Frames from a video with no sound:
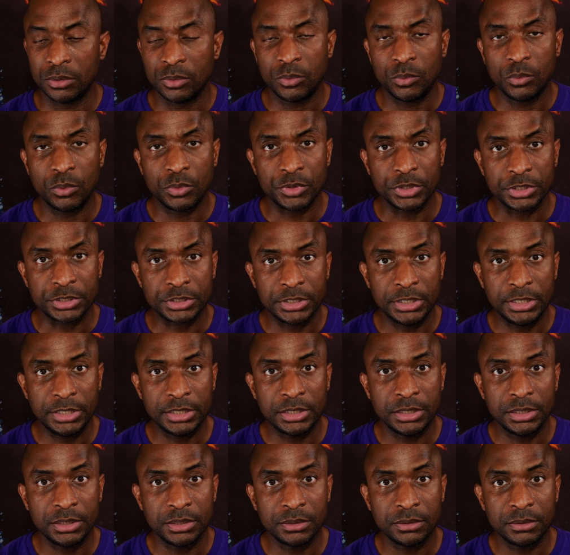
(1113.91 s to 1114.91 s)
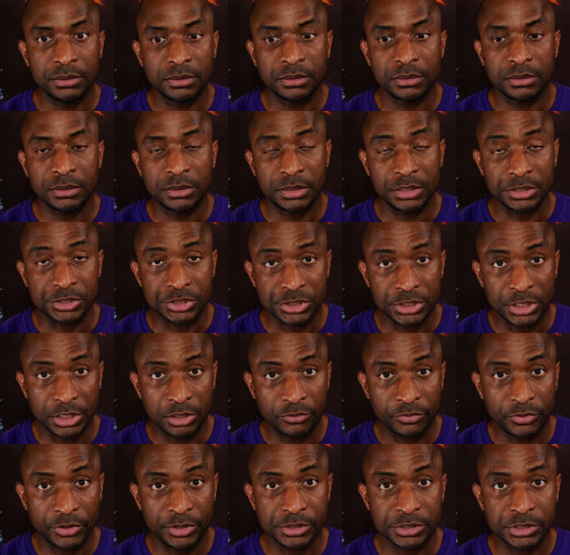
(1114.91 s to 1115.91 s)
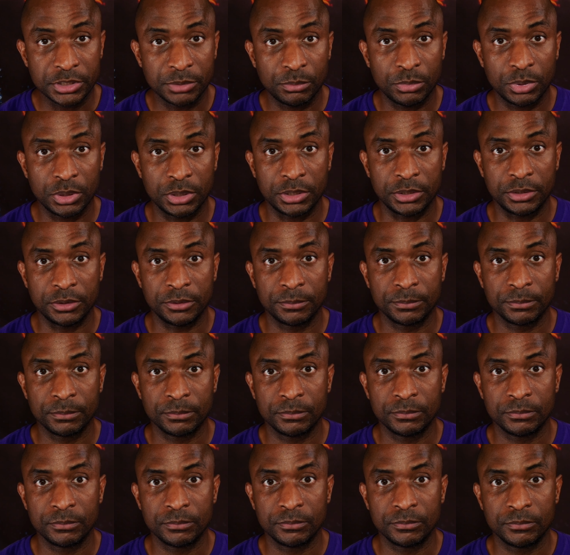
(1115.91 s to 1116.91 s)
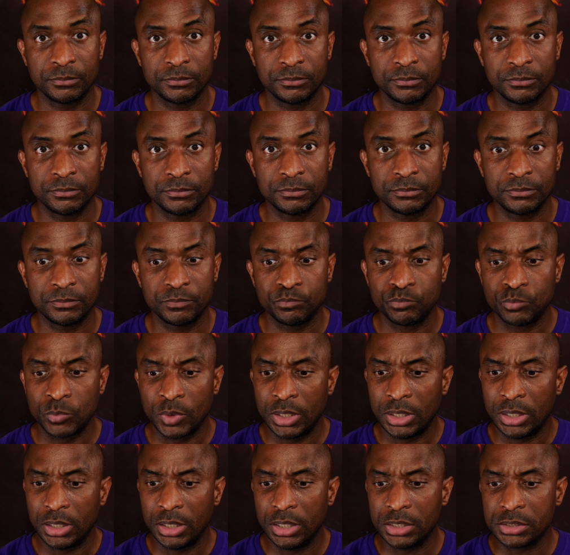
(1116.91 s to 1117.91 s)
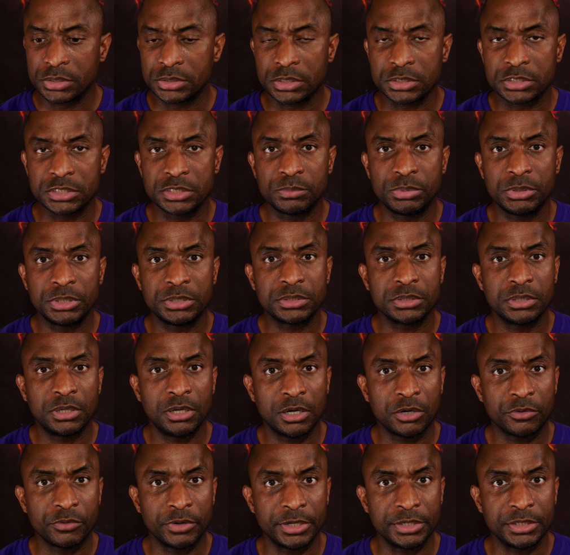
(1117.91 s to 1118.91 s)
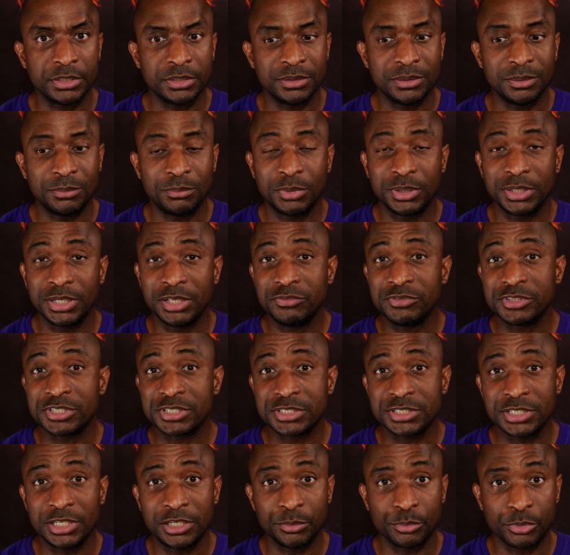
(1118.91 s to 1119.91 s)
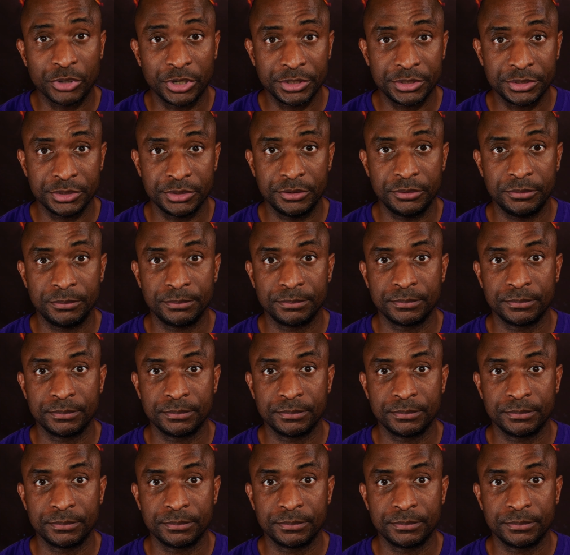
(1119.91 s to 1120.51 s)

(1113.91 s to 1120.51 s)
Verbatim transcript: Where the taking, the shedding of innocent blood is not simply tolerated, but even celebrated